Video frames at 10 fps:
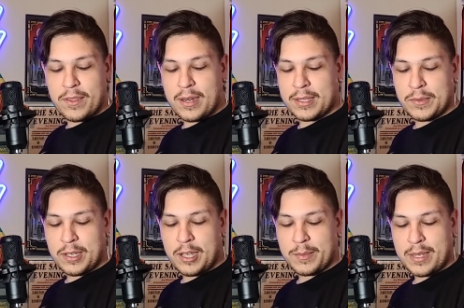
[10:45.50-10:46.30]
the next one
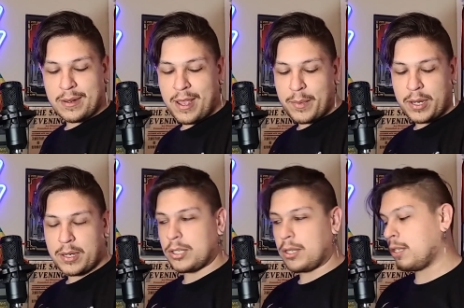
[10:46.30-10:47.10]
comes out. I'm not in
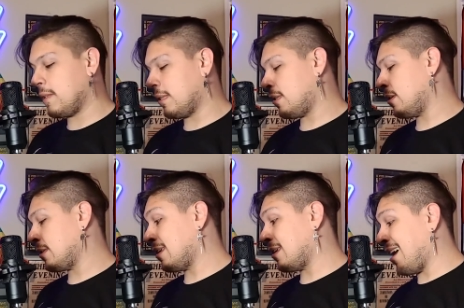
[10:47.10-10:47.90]
charge of these things,
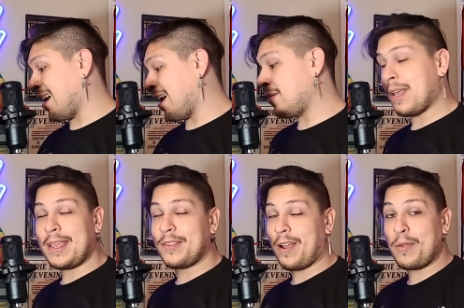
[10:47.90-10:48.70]
and I'm not
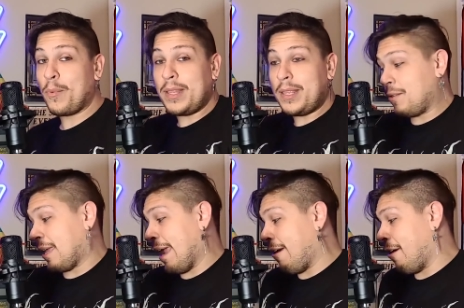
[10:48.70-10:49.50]
either. I really don't care